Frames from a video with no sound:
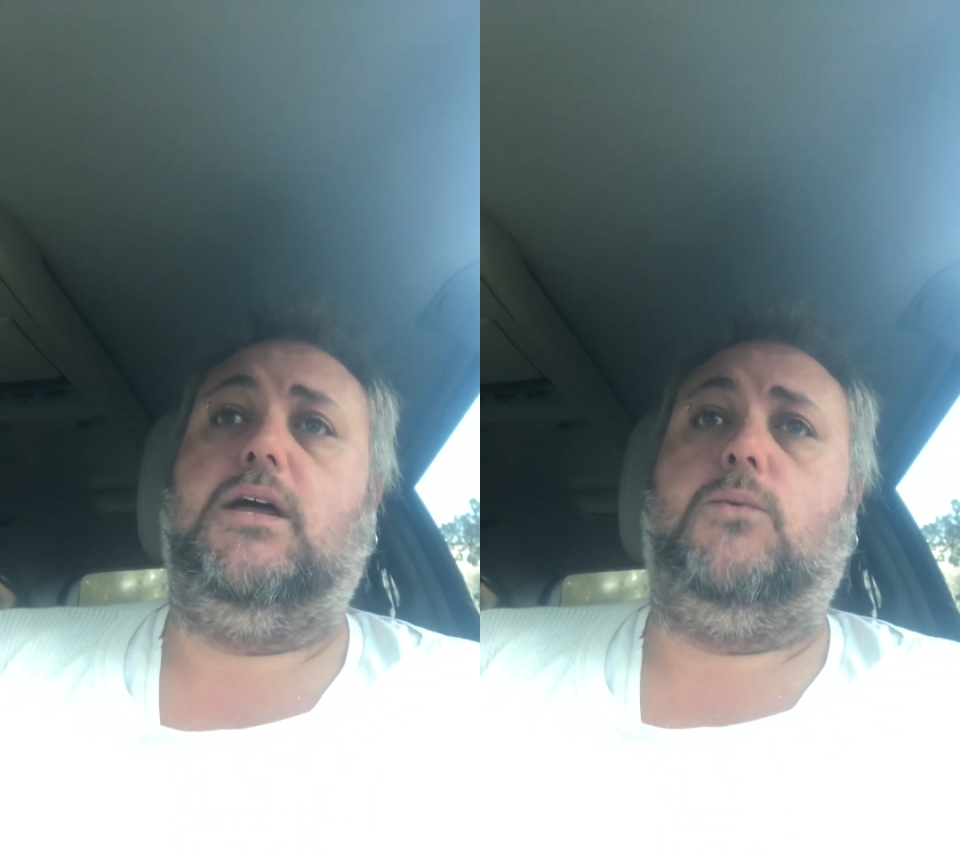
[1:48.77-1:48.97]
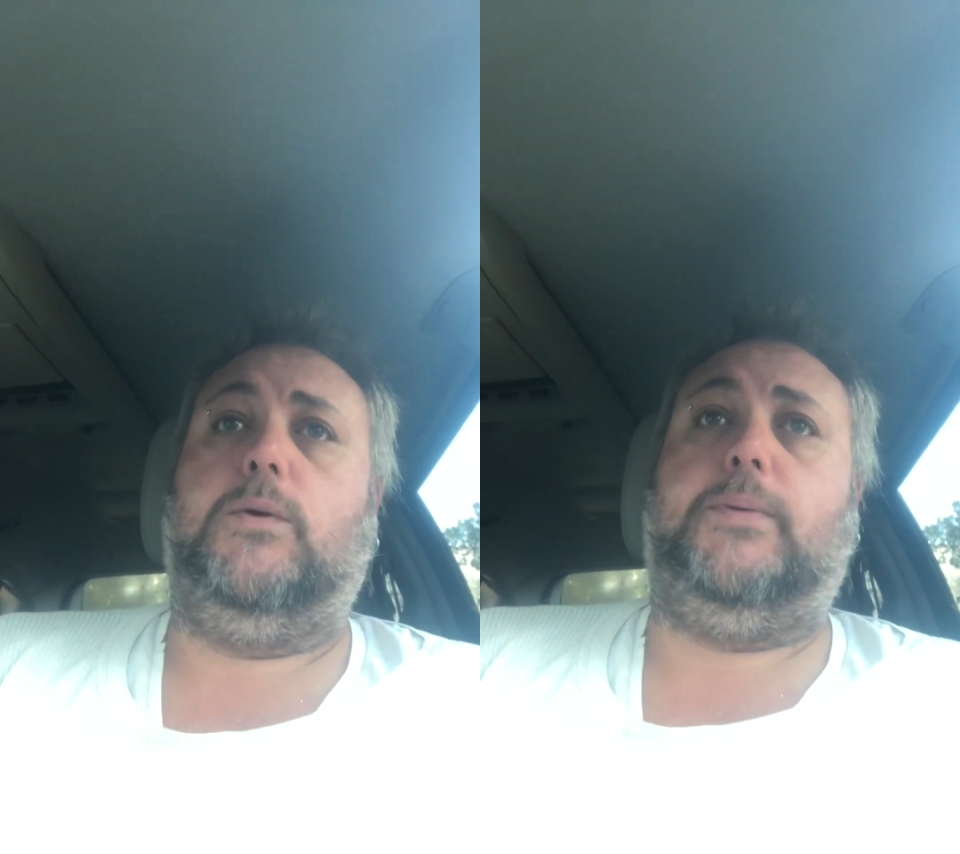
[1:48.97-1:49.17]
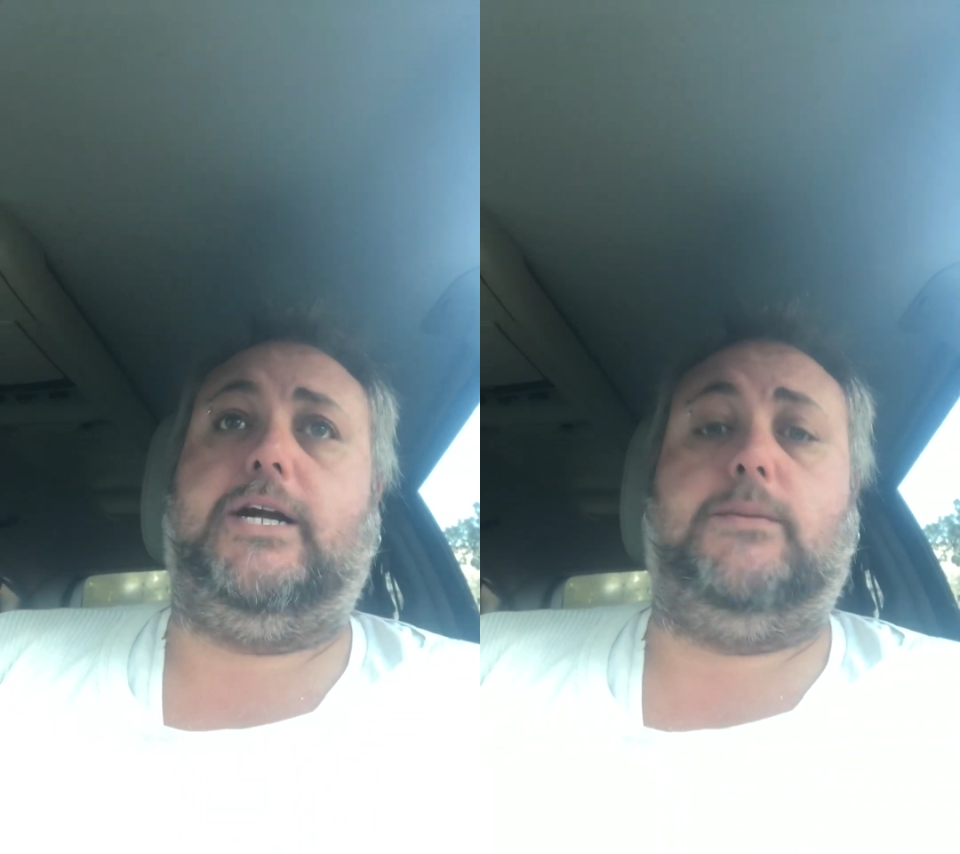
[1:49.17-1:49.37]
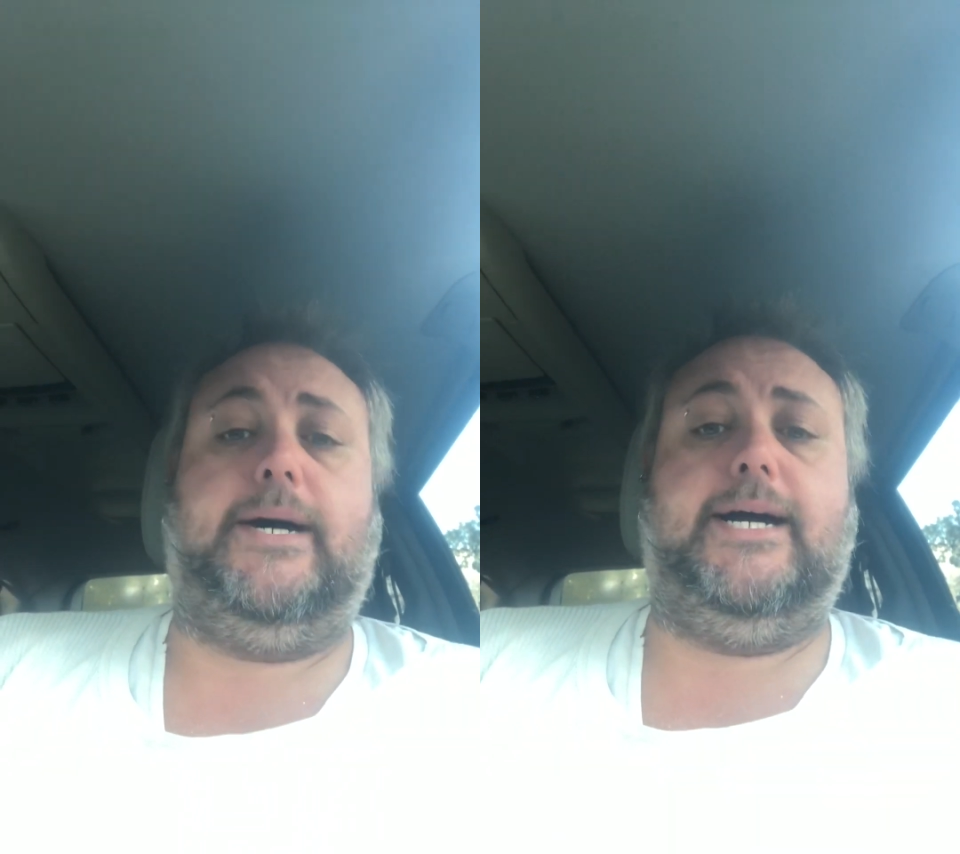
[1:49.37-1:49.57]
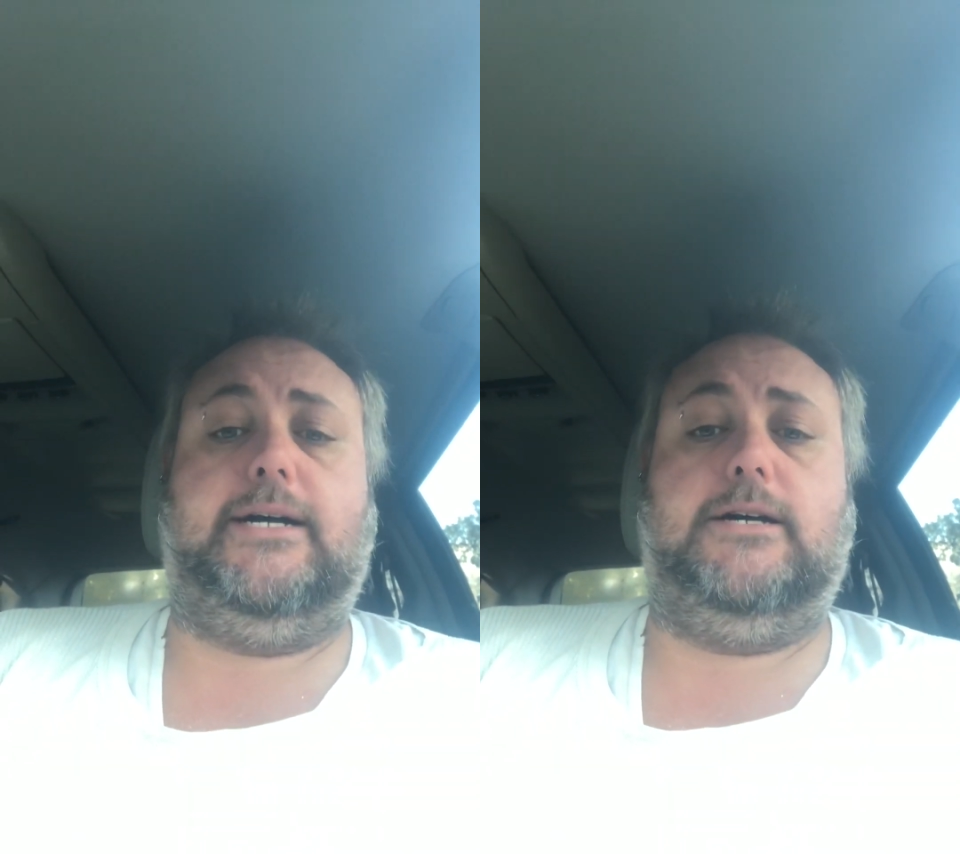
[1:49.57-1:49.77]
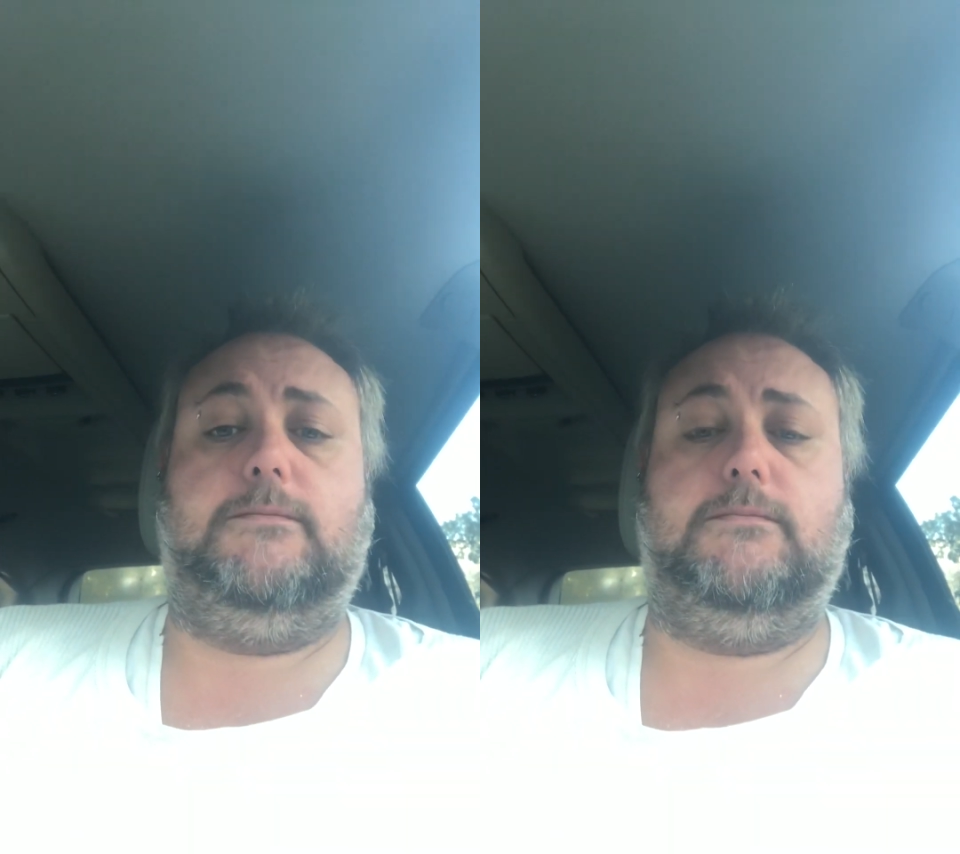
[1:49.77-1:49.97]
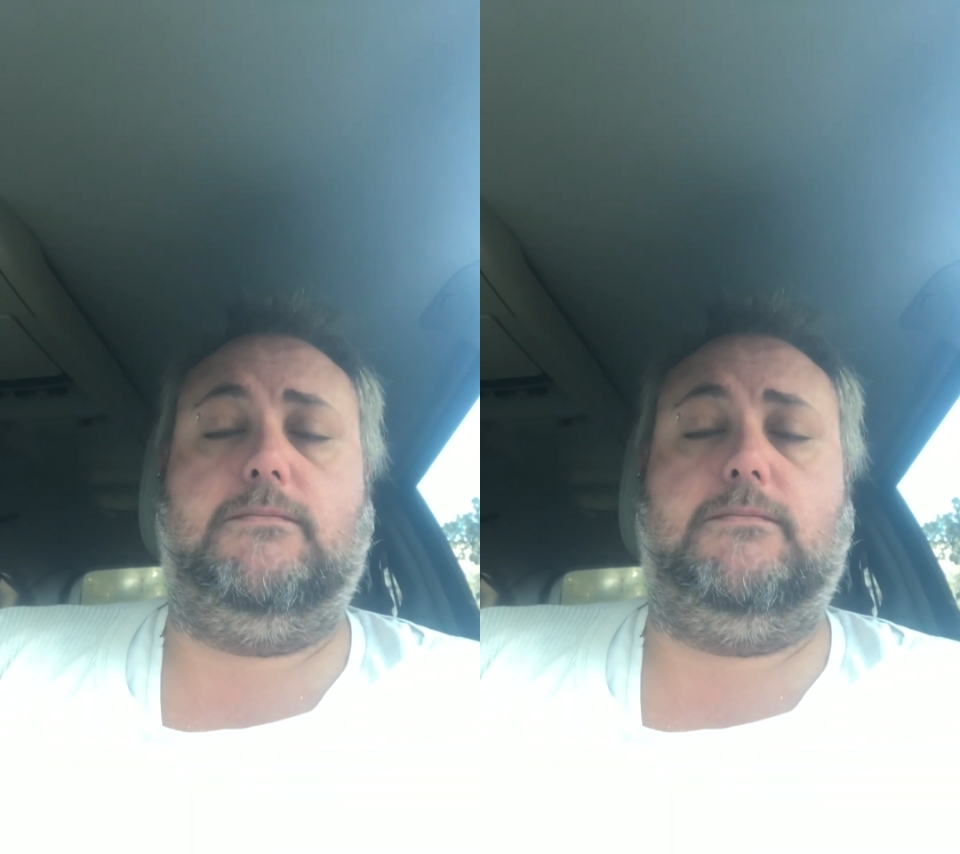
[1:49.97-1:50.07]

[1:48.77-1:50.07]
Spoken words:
would pick the bag up,